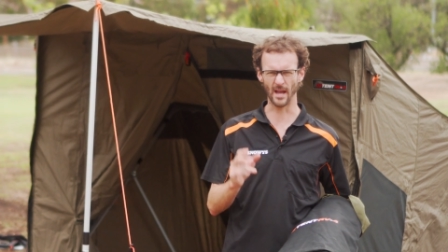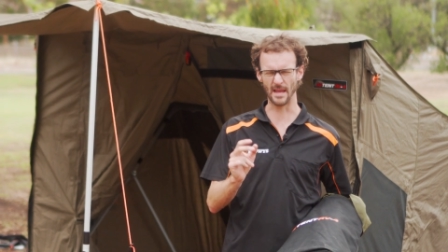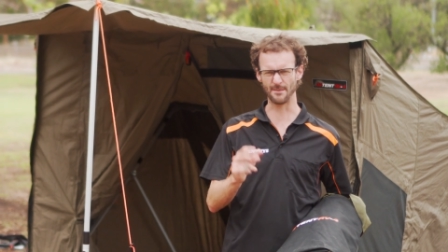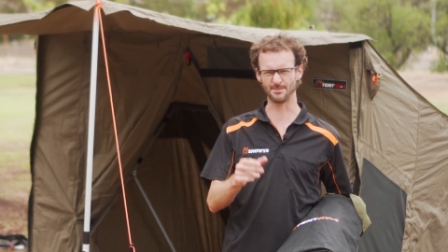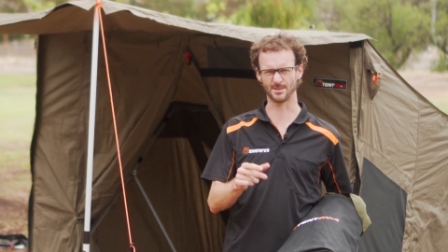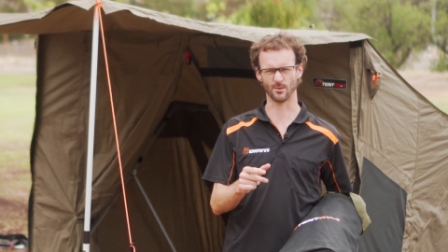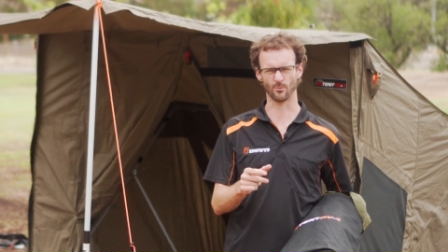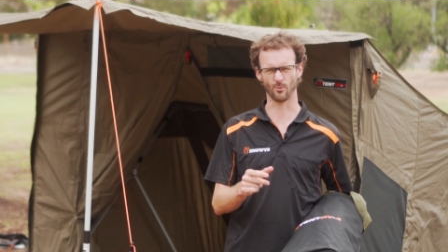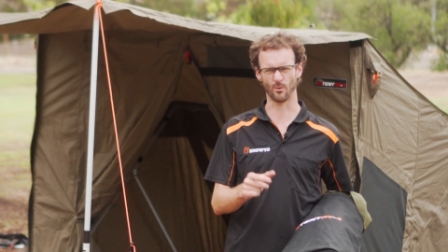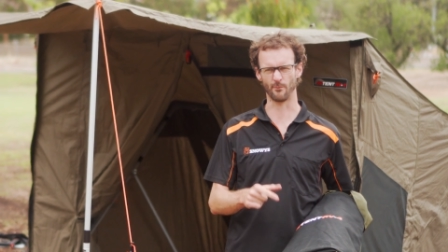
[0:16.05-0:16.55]

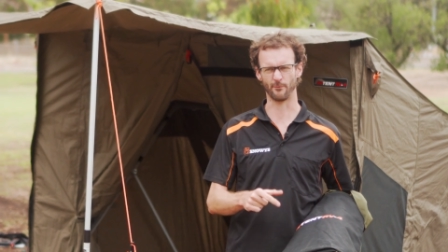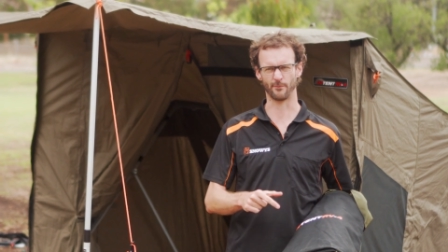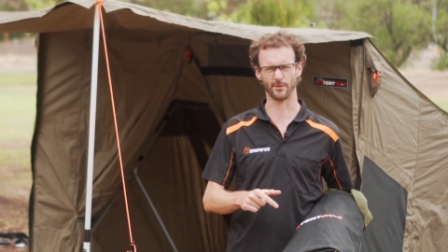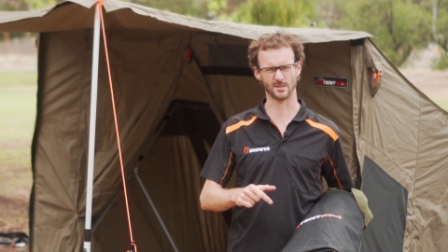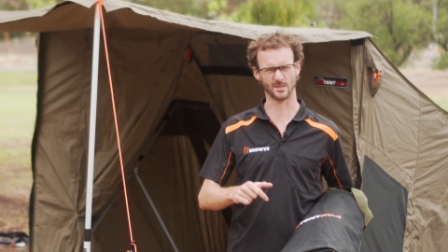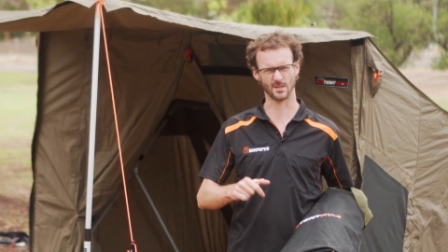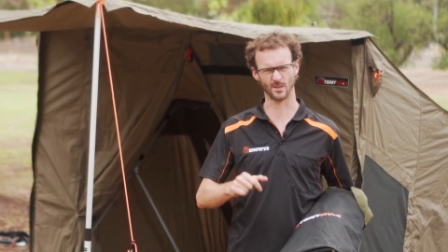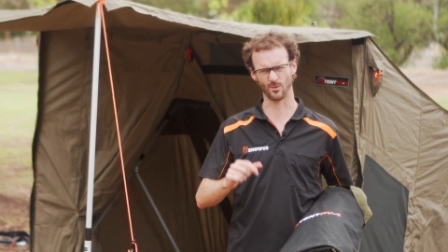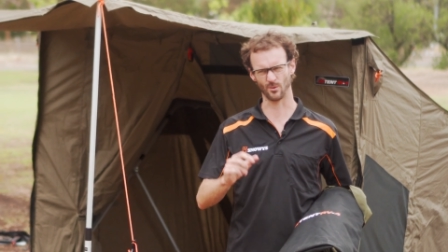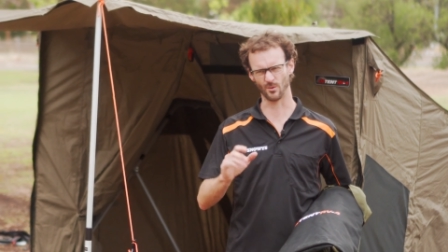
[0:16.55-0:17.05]
heaps of room for
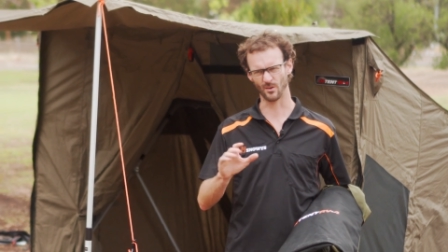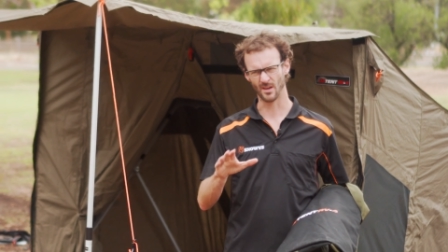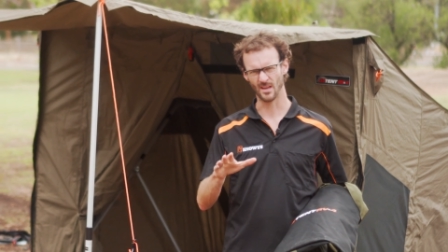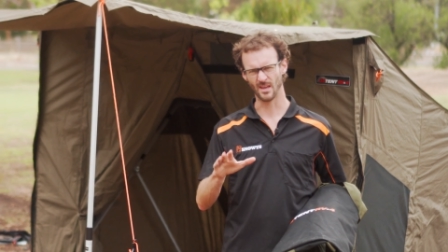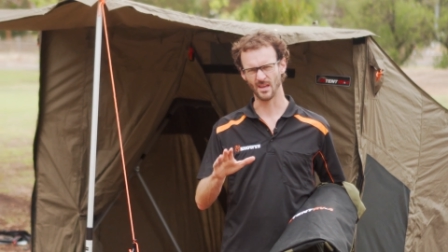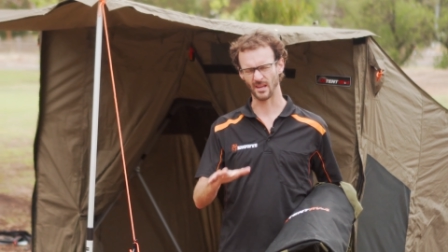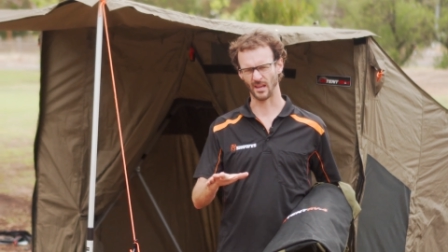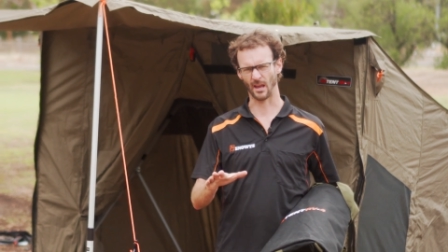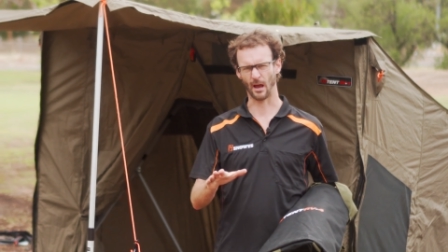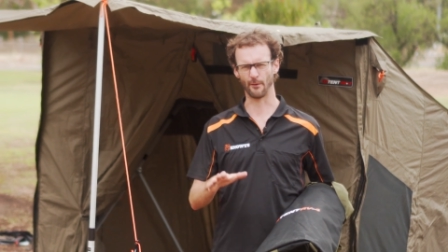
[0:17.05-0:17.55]
two,
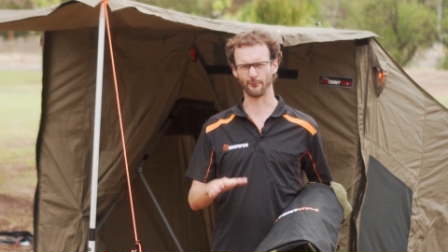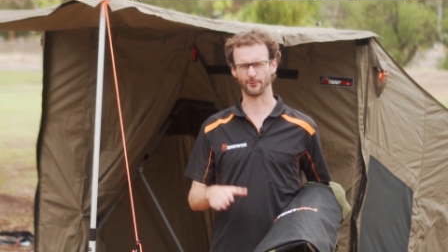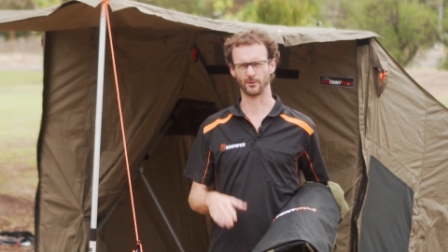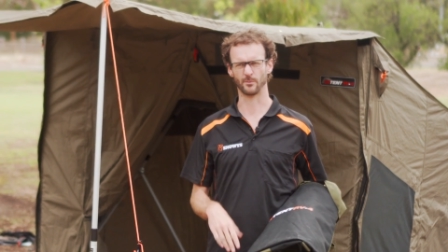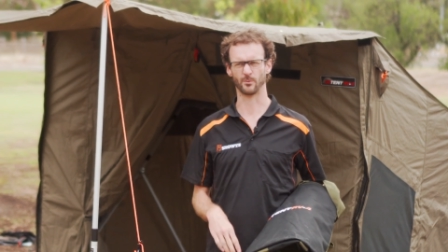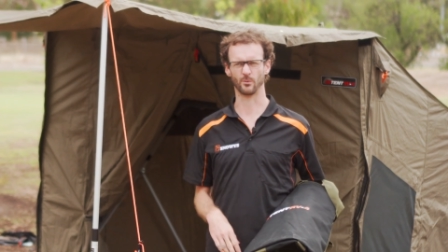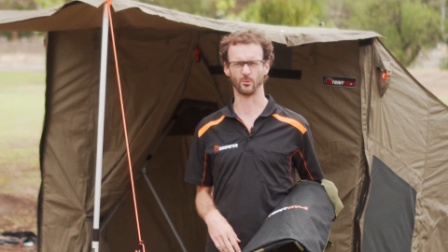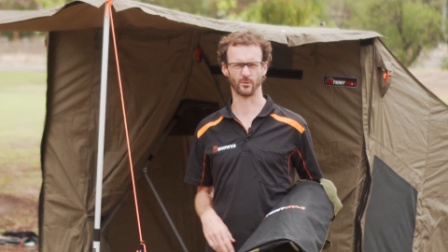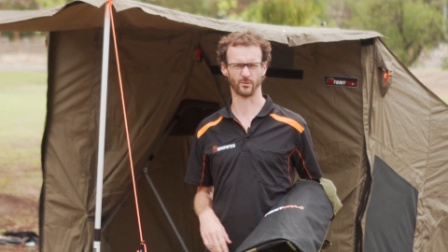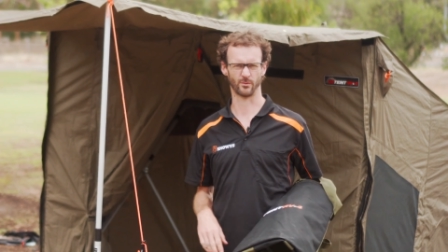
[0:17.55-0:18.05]
comfortable